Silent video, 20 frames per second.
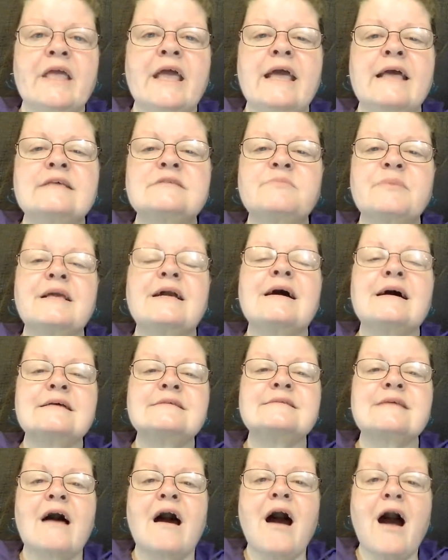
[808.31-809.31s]
is because
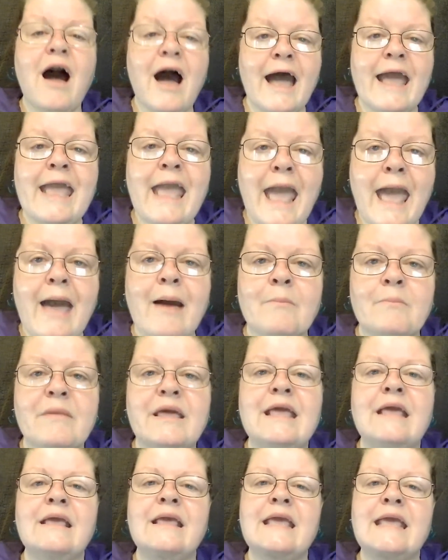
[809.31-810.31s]
I am
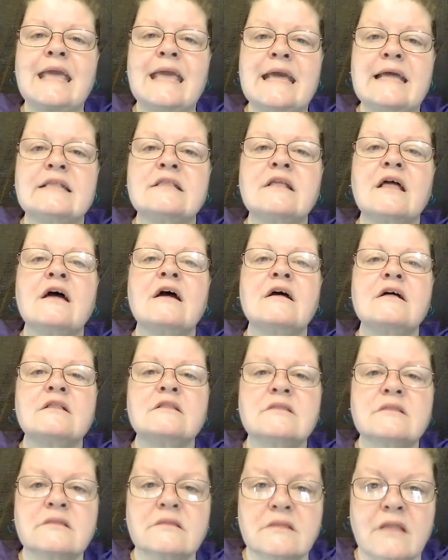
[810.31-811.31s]
in
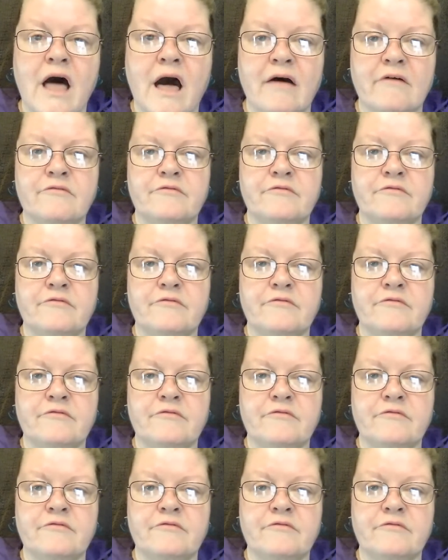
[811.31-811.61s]
love